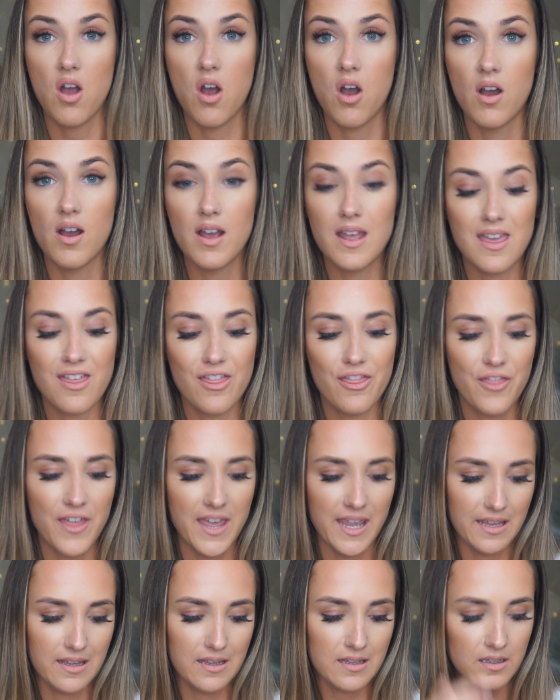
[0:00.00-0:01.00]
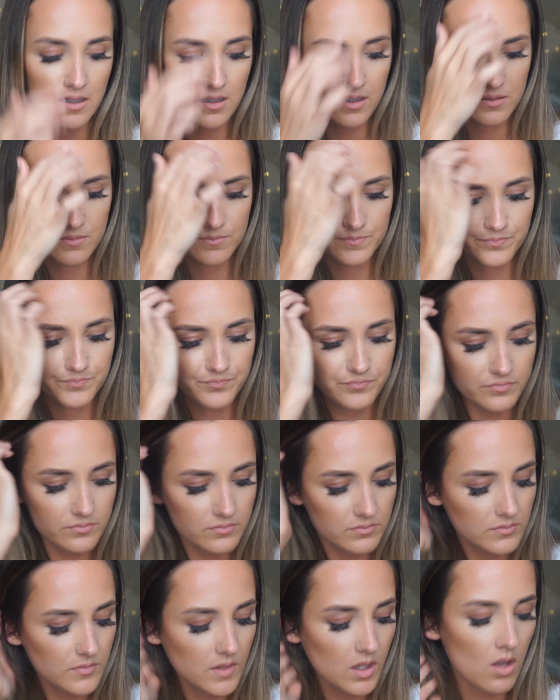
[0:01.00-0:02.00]
I think
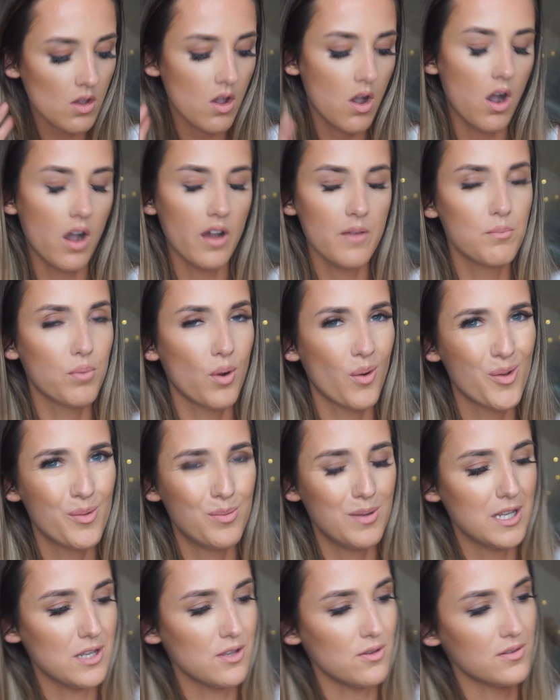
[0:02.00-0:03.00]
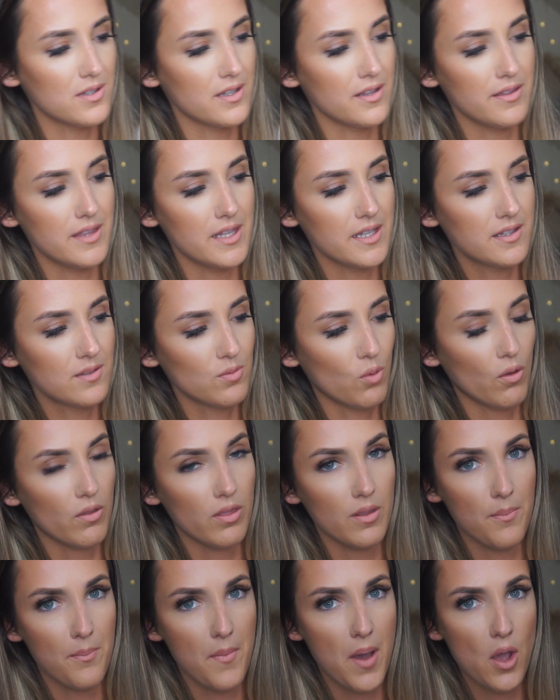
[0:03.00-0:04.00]
I'm probably using this
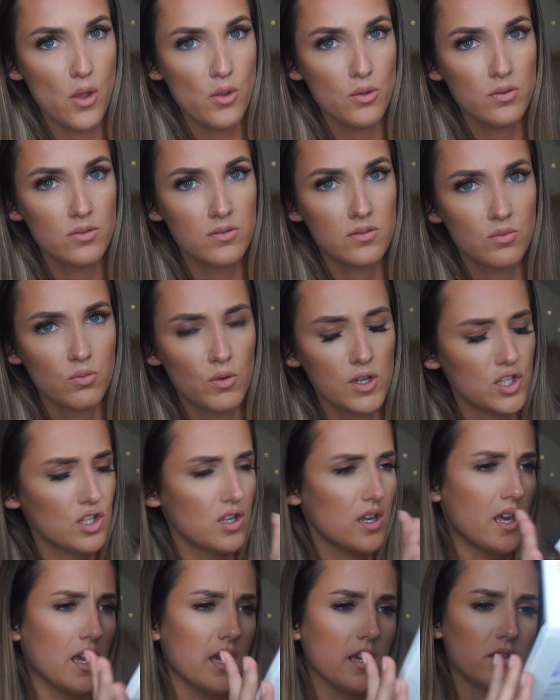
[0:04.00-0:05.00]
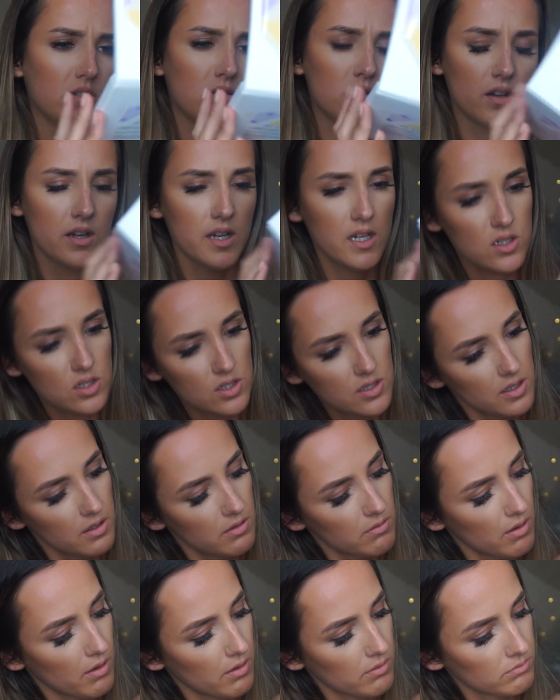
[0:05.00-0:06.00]
one the most, which is, I actually
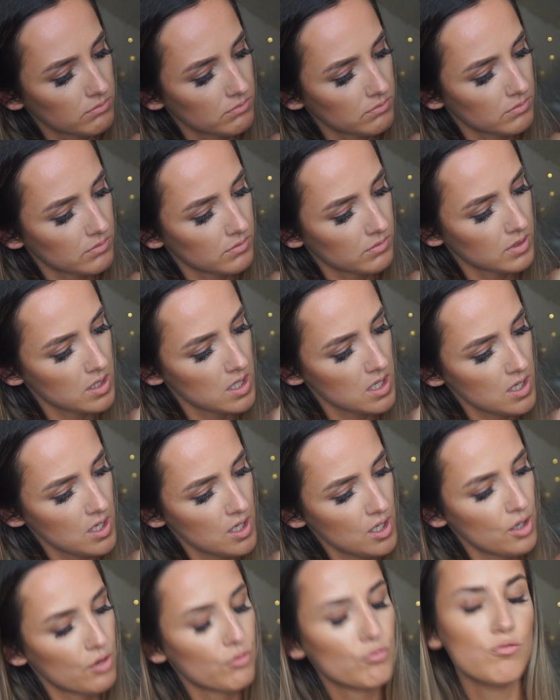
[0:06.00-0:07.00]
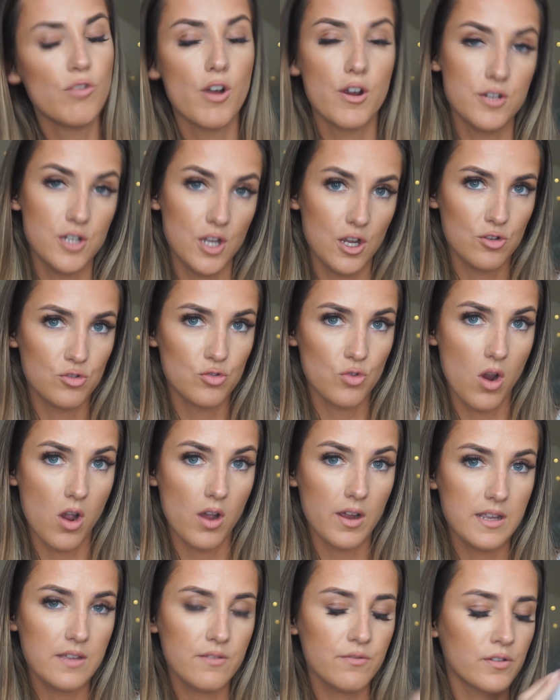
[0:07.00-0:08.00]
don't know, Rodeo
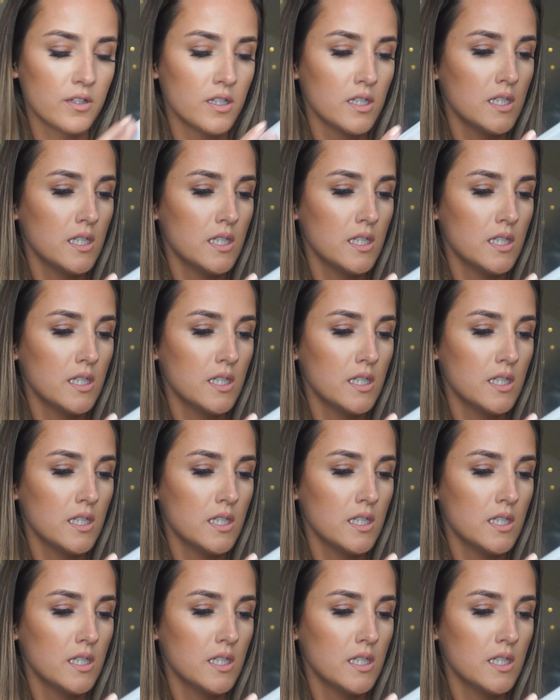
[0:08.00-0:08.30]
Drive.